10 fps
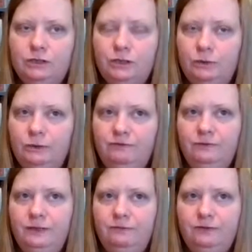So
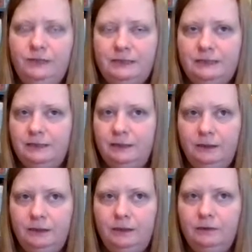if it's
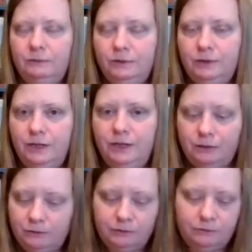
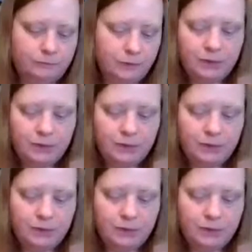near